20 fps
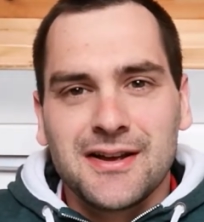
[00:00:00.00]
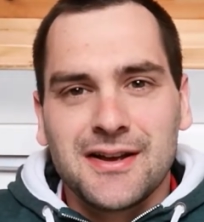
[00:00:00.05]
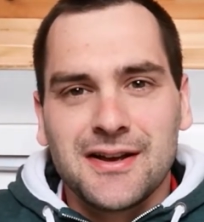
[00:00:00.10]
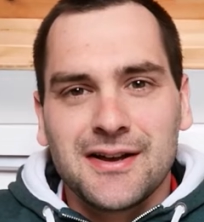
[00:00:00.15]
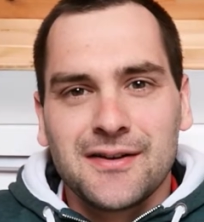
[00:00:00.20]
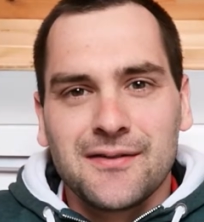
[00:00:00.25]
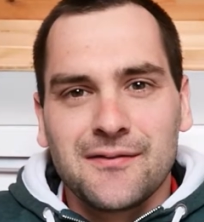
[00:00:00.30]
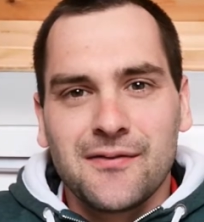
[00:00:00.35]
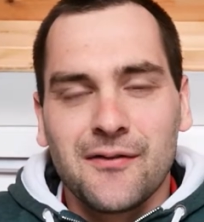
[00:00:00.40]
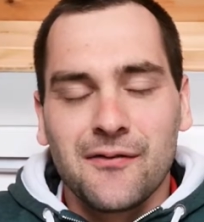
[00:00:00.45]
Uh,
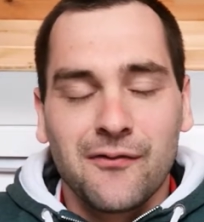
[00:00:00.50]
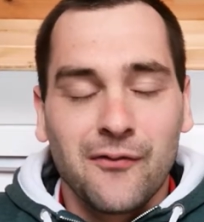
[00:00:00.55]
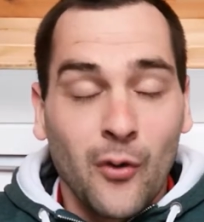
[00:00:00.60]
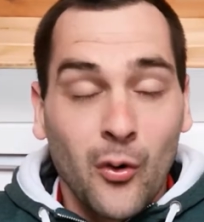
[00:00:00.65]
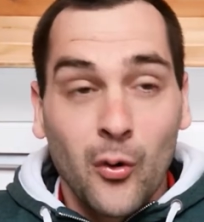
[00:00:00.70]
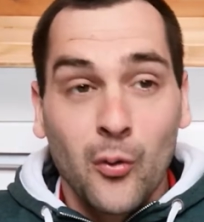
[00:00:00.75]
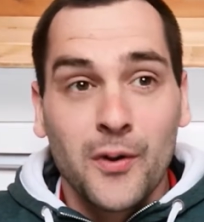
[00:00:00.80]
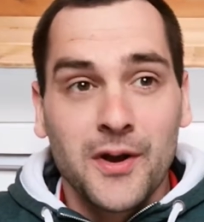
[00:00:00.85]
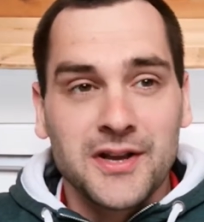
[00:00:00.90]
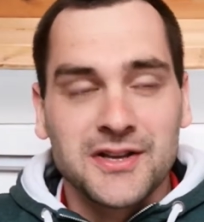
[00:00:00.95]
for
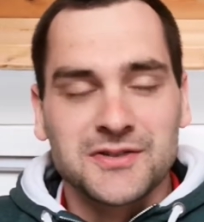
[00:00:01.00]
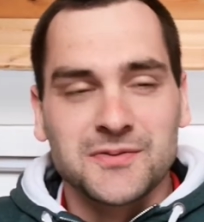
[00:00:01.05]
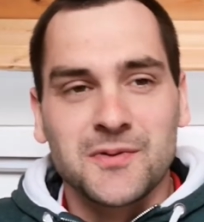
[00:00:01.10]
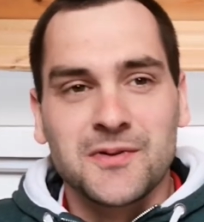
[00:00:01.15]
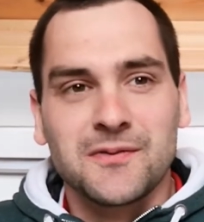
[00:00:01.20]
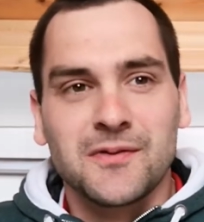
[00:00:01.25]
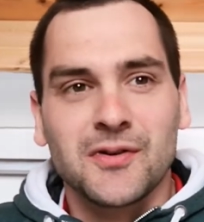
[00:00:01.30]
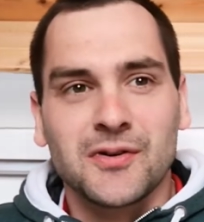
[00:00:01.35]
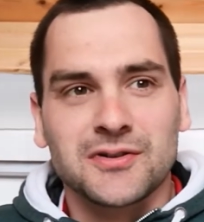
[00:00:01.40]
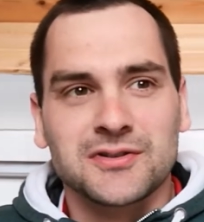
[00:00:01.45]
four weeks,
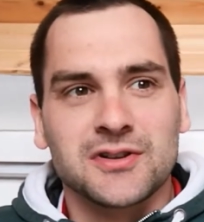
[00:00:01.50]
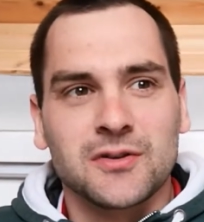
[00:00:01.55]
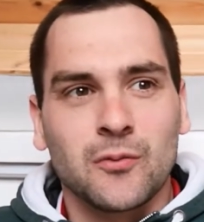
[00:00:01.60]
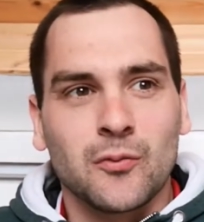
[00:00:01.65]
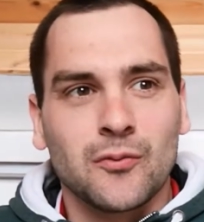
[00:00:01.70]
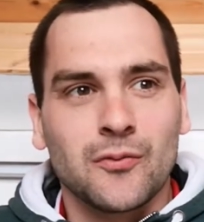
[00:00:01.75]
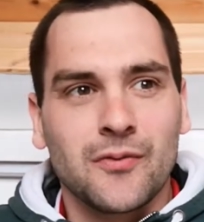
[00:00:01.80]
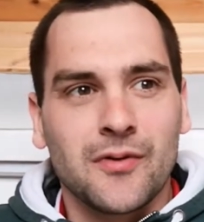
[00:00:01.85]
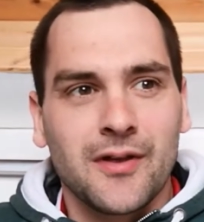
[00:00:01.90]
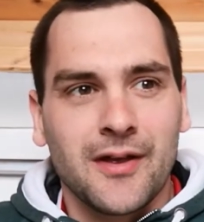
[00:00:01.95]
we've looked at
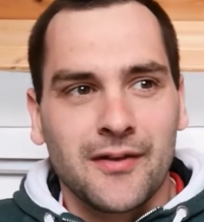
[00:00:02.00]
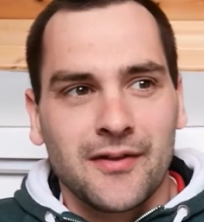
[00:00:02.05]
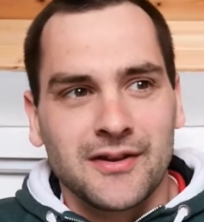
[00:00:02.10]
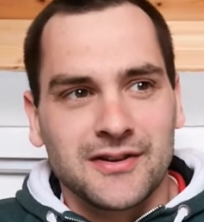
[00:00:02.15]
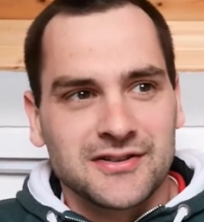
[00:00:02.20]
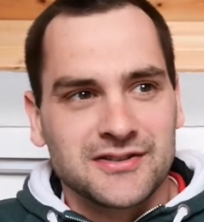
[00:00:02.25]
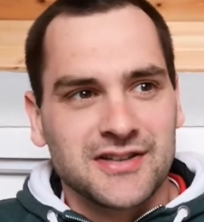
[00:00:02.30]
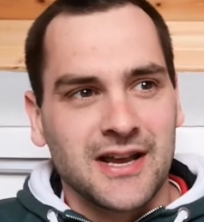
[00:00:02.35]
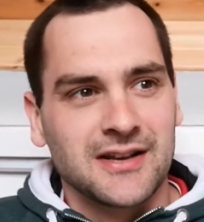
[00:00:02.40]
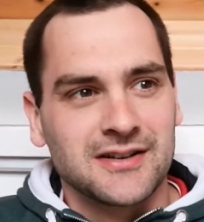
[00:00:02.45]

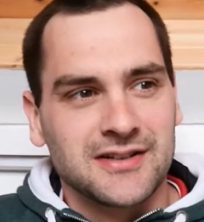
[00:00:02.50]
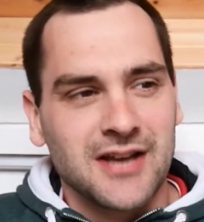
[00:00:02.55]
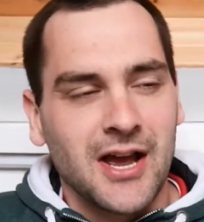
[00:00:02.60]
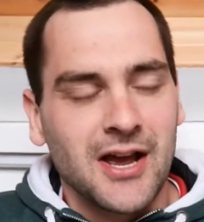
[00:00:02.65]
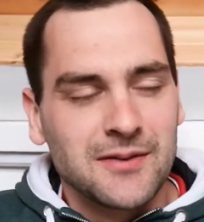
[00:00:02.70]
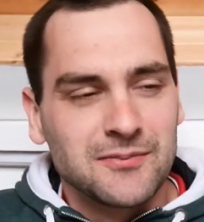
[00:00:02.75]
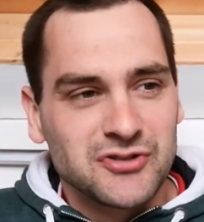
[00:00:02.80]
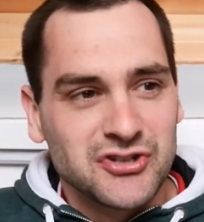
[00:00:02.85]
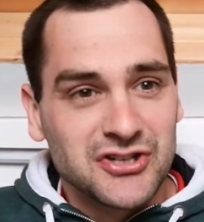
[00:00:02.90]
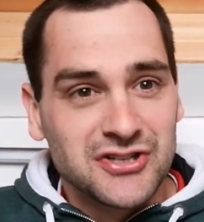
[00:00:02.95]
the
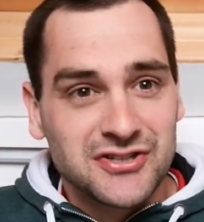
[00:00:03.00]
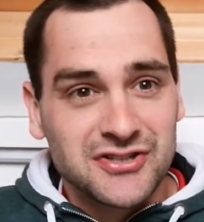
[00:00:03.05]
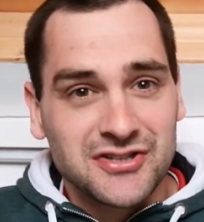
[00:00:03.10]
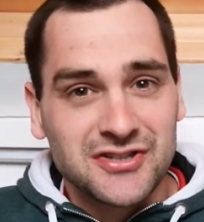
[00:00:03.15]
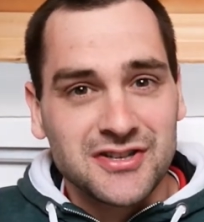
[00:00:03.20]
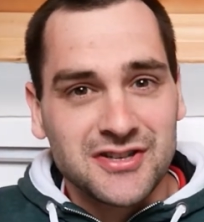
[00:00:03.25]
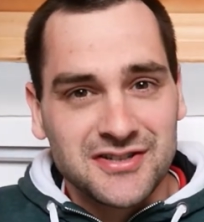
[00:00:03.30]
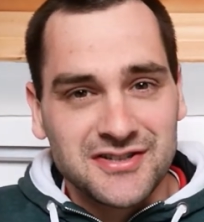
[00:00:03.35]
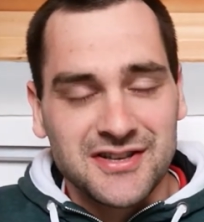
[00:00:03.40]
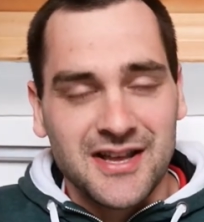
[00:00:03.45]
times
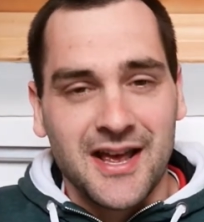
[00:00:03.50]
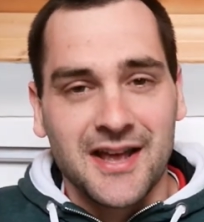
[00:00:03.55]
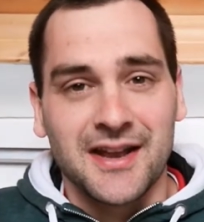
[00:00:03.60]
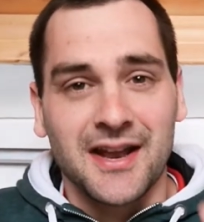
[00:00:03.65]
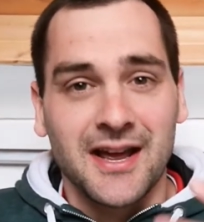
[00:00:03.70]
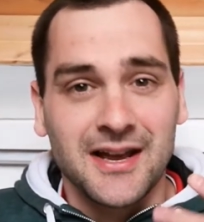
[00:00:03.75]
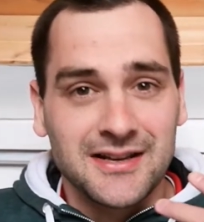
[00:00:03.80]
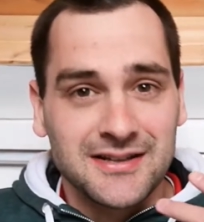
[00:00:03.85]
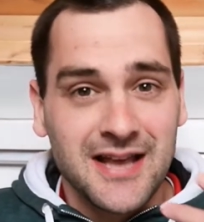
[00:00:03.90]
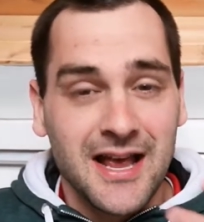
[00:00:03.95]
Jesus has
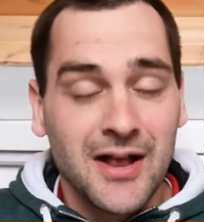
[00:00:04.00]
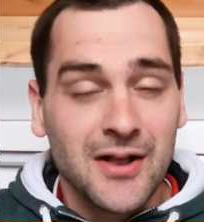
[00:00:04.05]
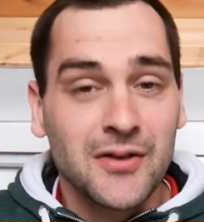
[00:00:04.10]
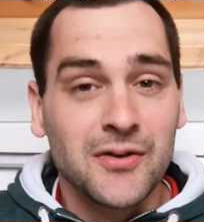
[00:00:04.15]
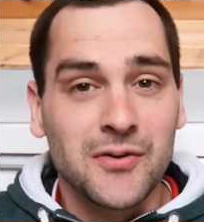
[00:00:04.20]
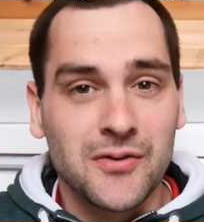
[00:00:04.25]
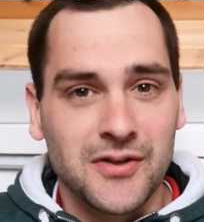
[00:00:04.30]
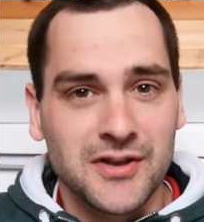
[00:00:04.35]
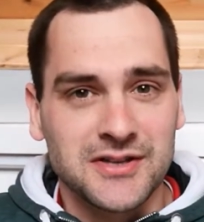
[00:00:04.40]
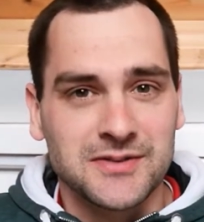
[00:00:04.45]
said, I
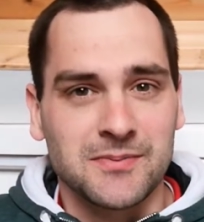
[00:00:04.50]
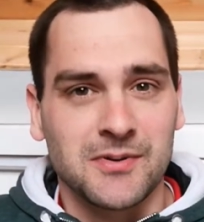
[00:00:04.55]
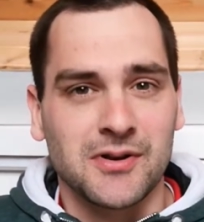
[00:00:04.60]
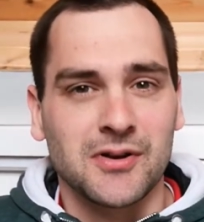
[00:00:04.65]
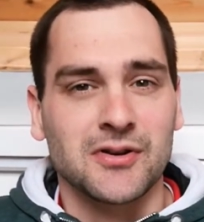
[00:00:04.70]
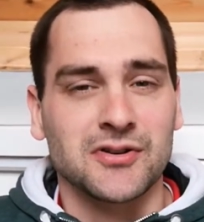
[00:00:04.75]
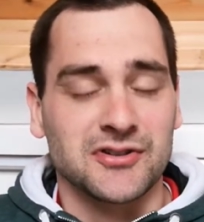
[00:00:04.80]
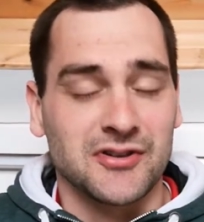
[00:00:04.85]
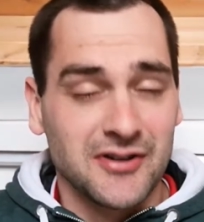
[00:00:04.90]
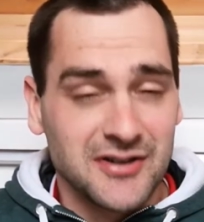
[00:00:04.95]
tell you this
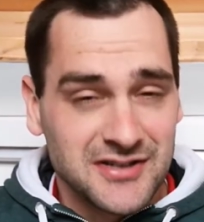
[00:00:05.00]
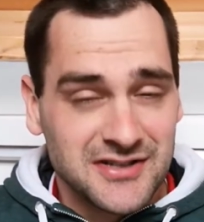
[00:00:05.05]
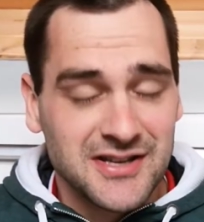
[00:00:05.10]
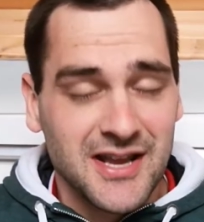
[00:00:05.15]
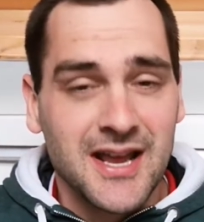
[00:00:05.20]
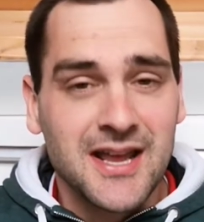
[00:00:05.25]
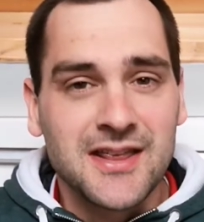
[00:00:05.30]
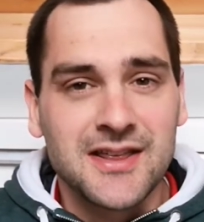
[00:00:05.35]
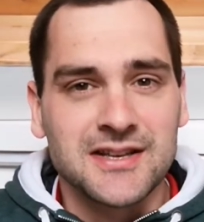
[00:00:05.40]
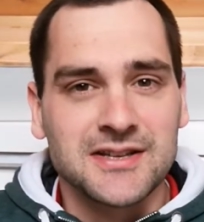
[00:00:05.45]
because, or I
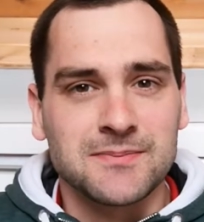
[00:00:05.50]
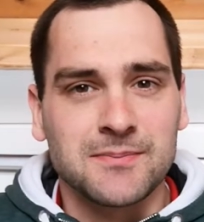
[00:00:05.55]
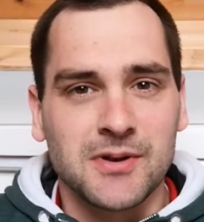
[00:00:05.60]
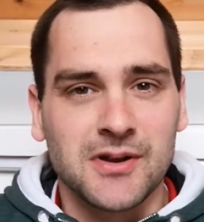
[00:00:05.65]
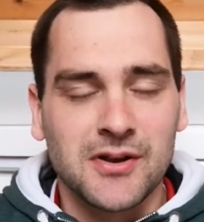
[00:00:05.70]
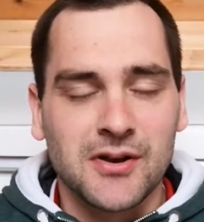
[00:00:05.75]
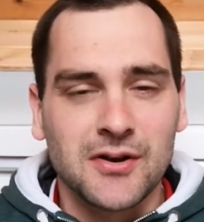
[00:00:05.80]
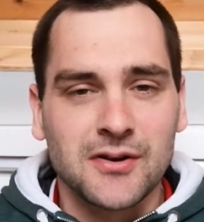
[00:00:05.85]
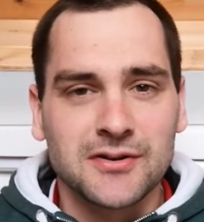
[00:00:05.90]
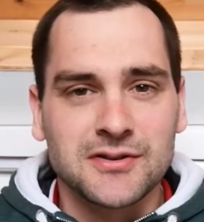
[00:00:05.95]
say this
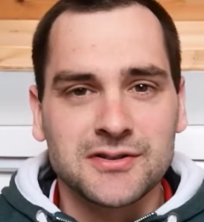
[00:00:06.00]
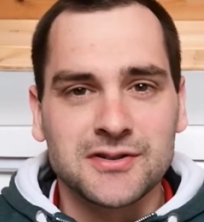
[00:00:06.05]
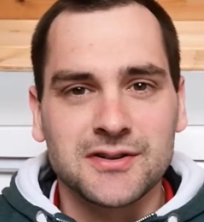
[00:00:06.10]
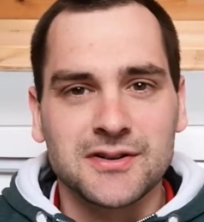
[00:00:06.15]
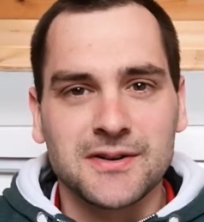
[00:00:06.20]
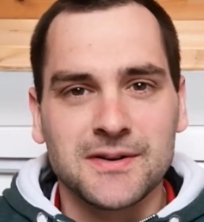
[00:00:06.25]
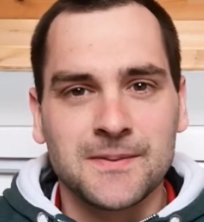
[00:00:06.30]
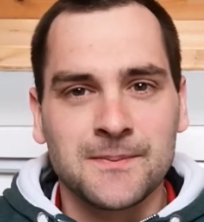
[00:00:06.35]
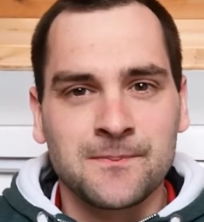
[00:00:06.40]
because.